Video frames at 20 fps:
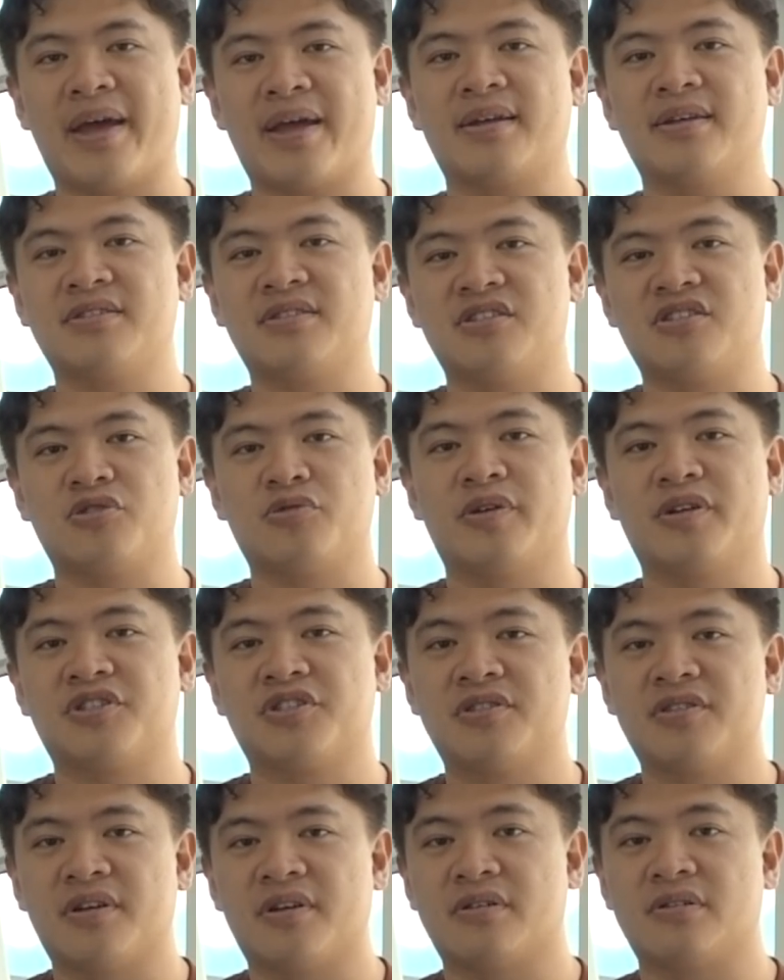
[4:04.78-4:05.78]
banking
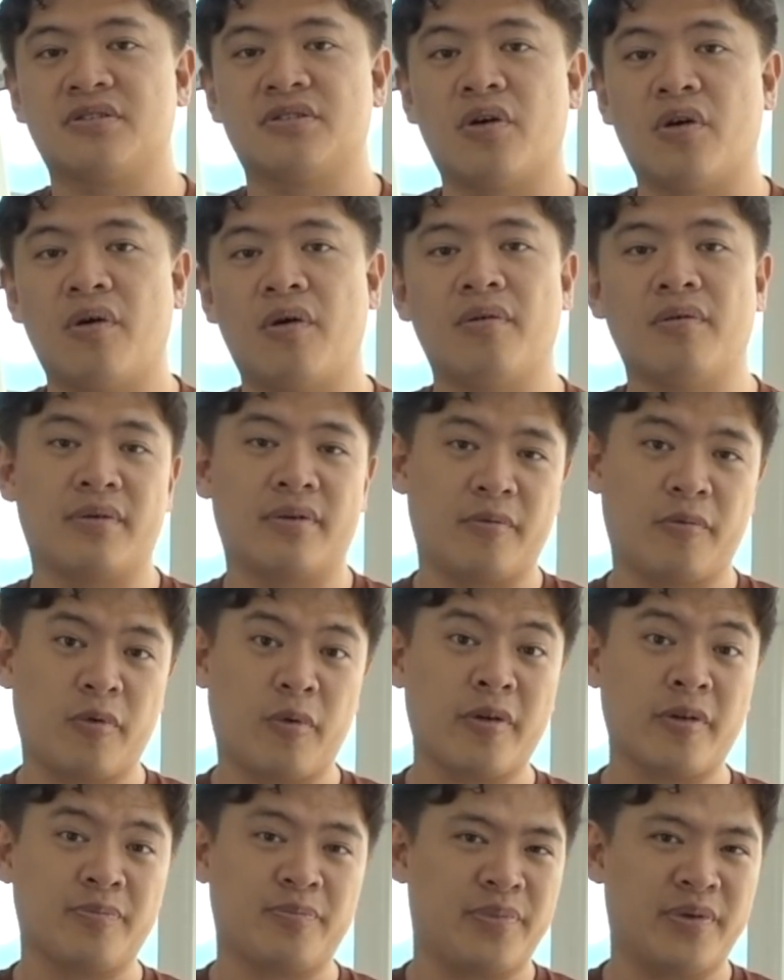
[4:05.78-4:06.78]
situation there.
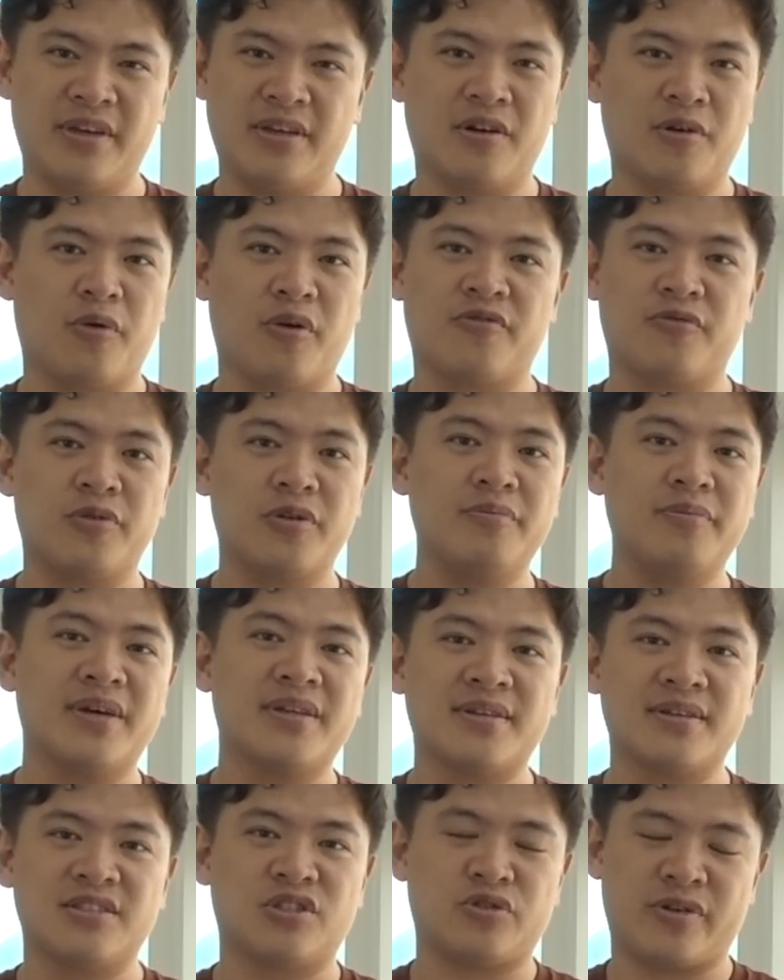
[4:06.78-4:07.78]
So either with
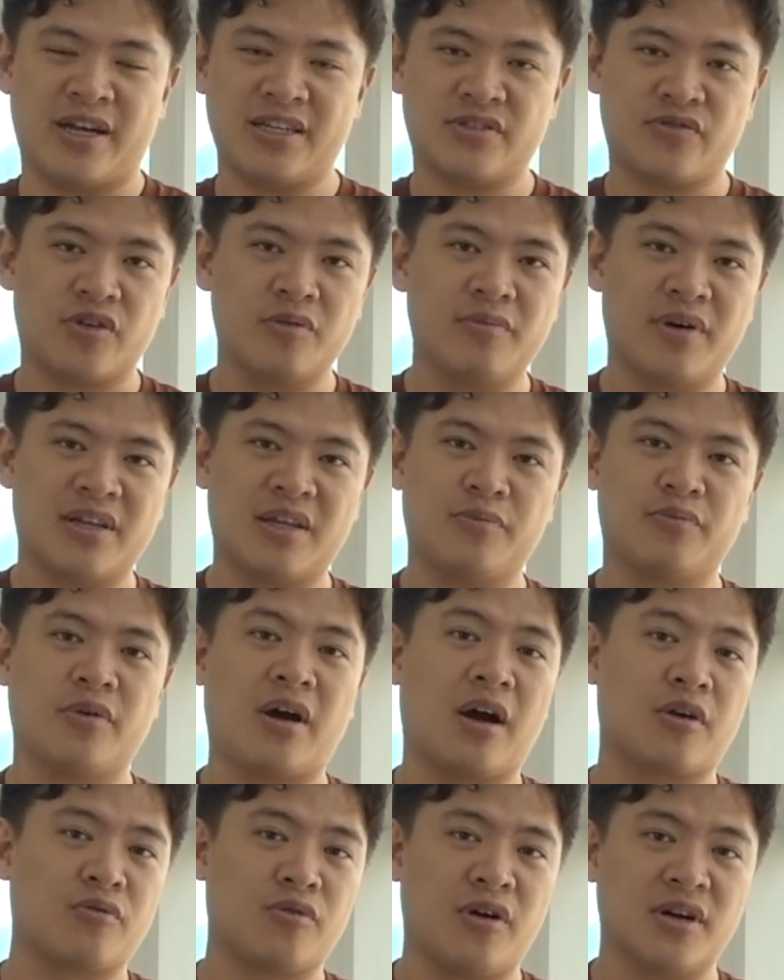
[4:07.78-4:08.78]
remittance, transferring money
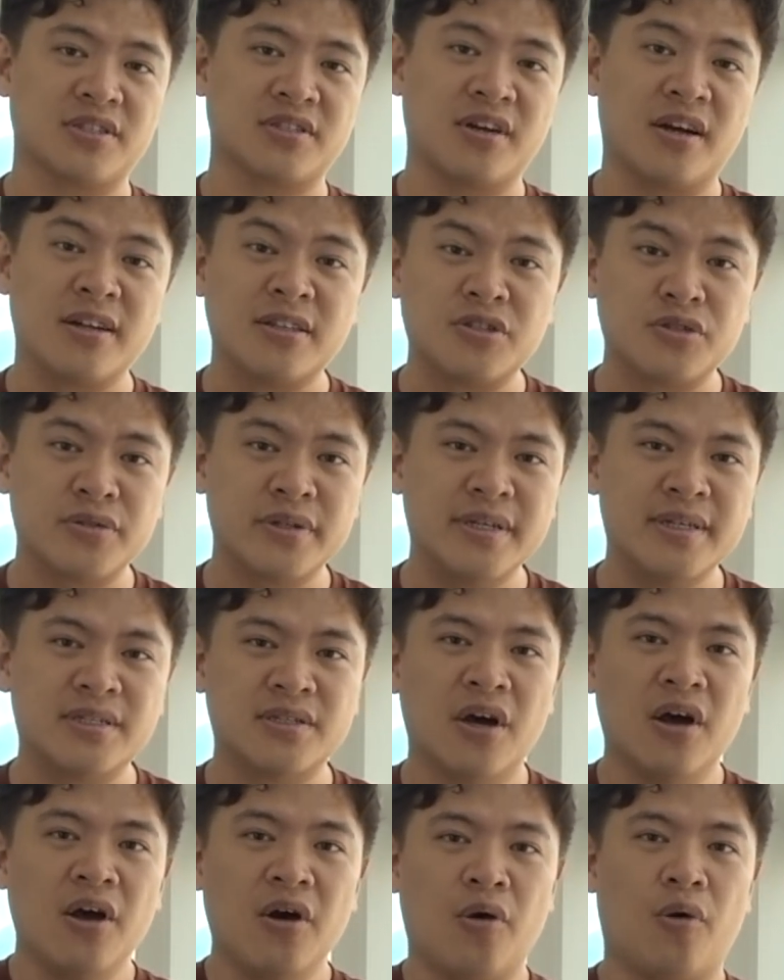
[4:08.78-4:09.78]
across
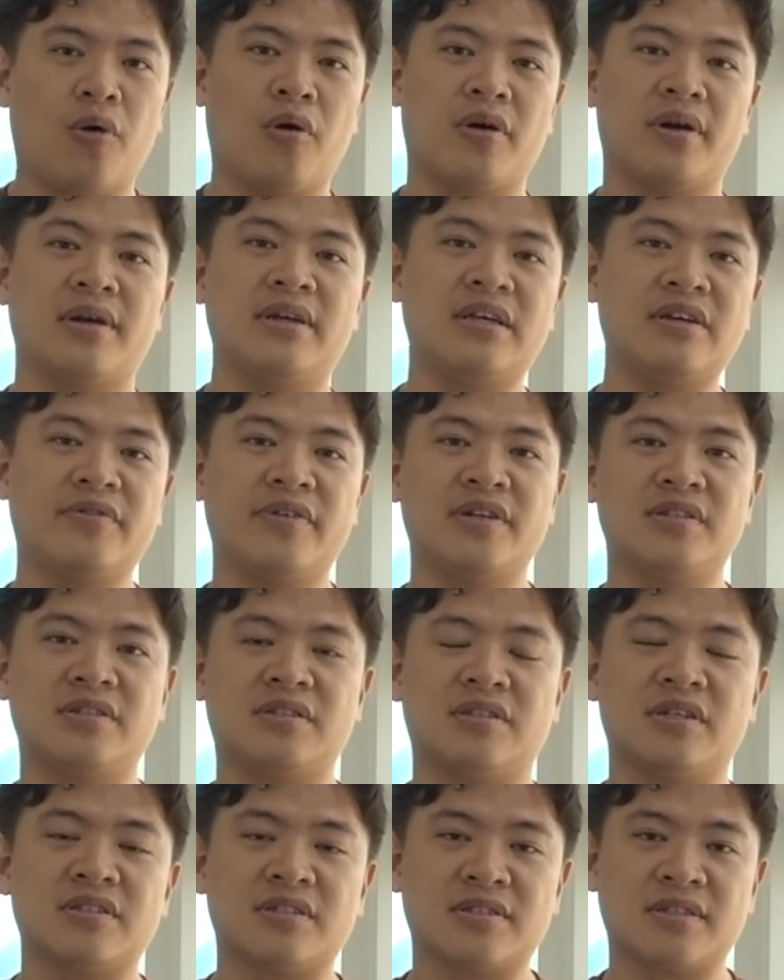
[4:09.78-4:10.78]
countries, or even
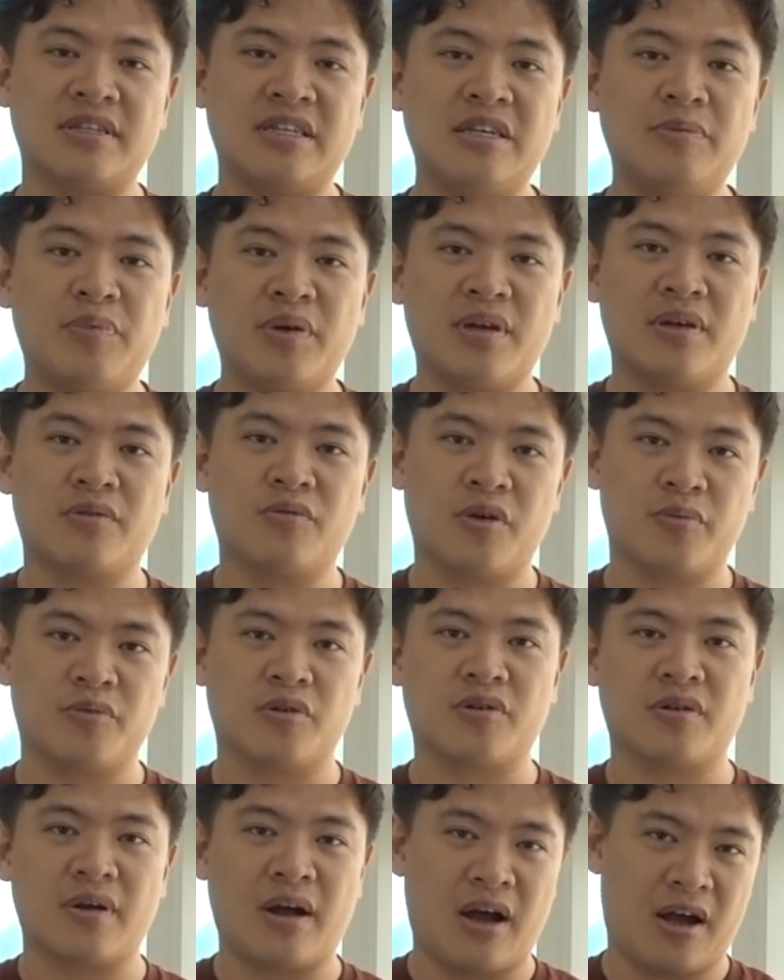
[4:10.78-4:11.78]
just keeping
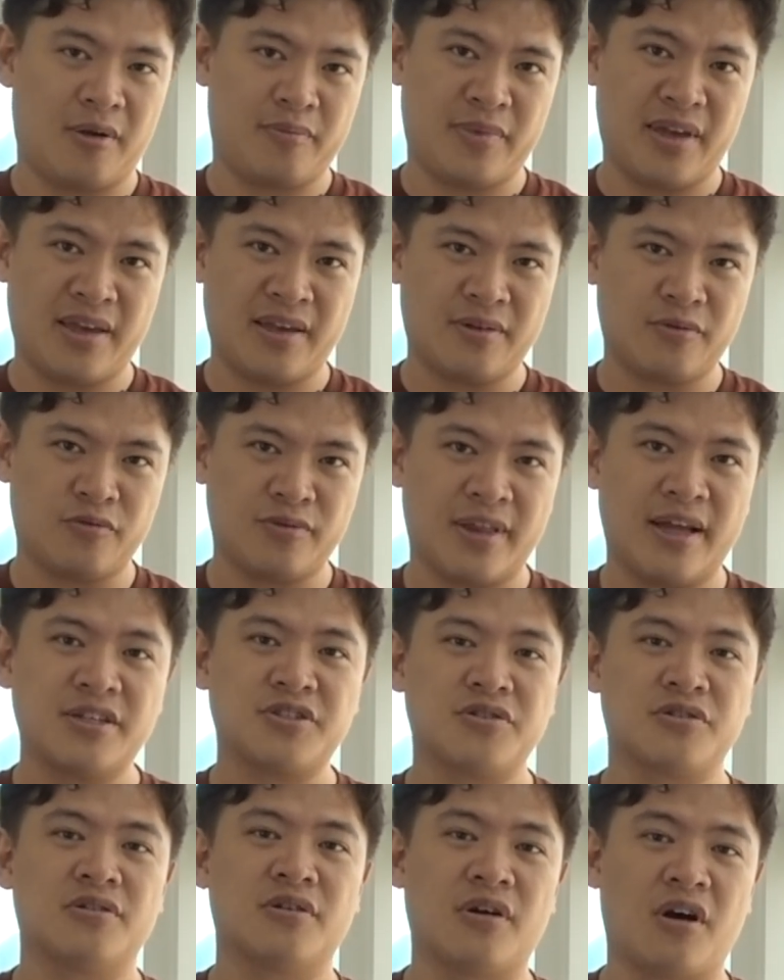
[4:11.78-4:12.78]
crypto a
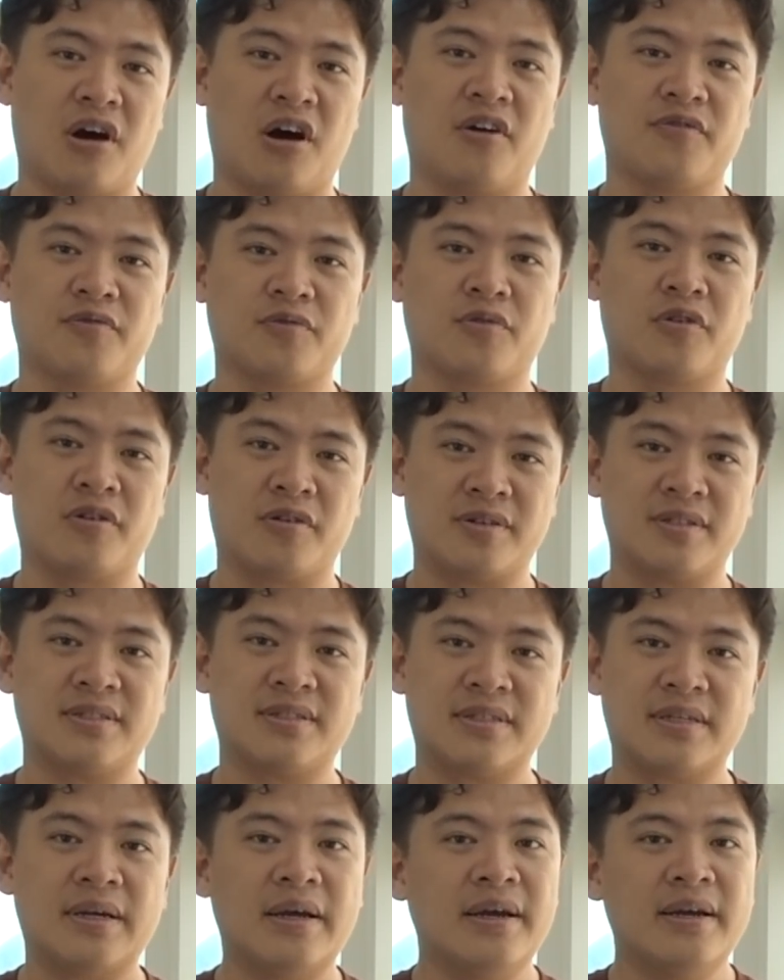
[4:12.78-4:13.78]
ledger of
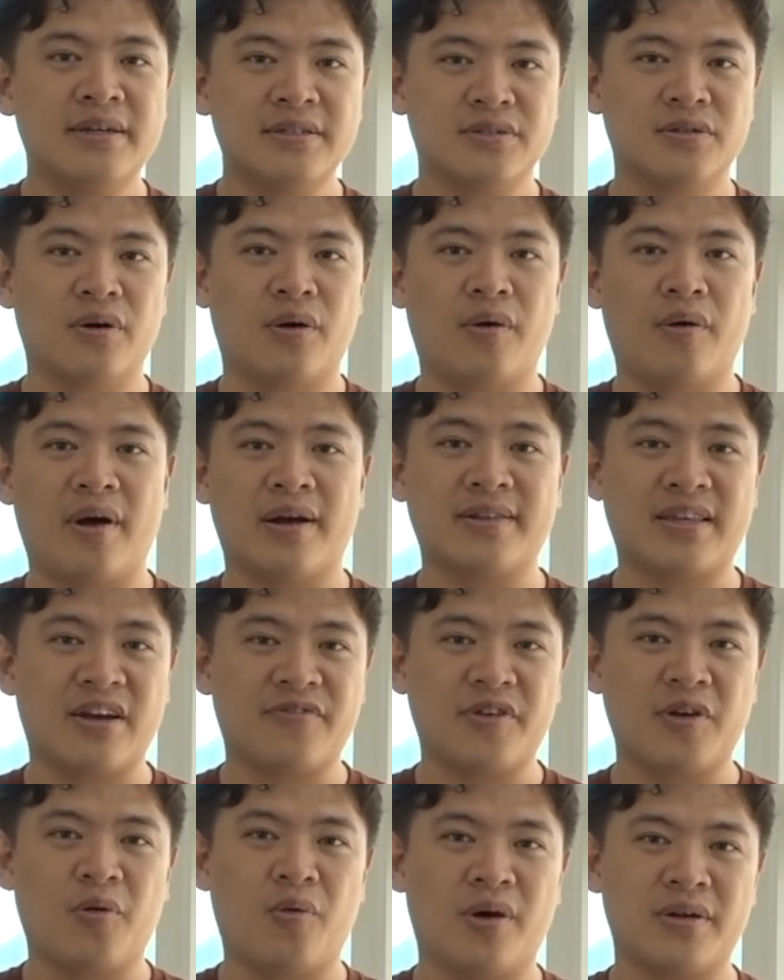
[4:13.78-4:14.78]
currency. So I
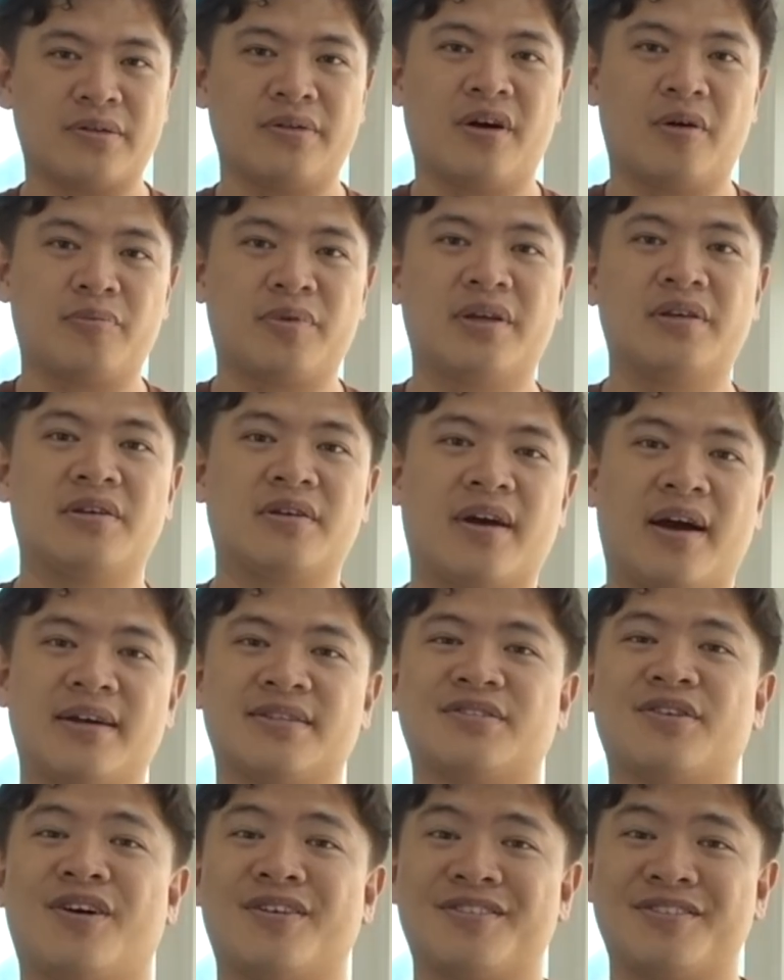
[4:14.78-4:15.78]
definitely want to update you
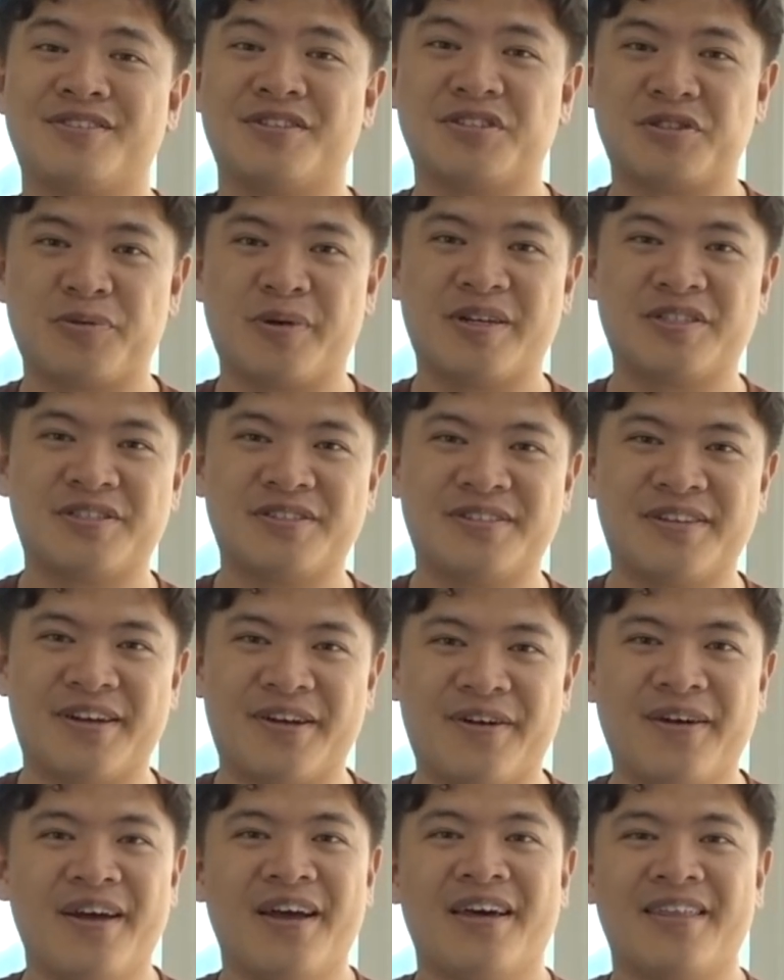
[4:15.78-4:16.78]
guys on the situation
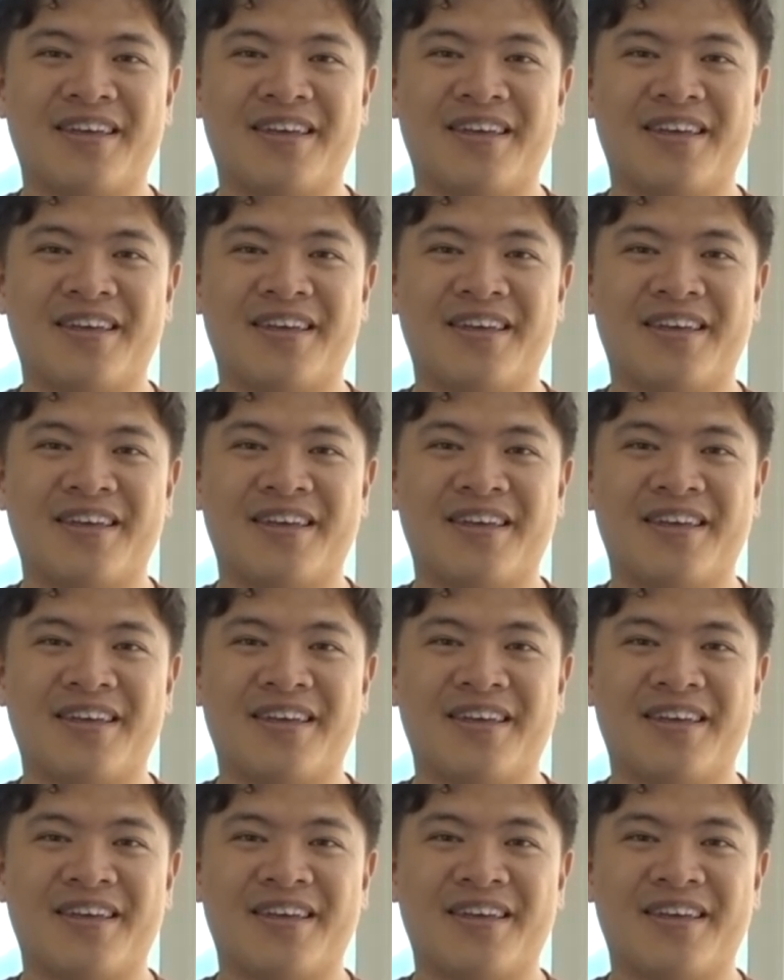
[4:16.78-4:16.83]
there.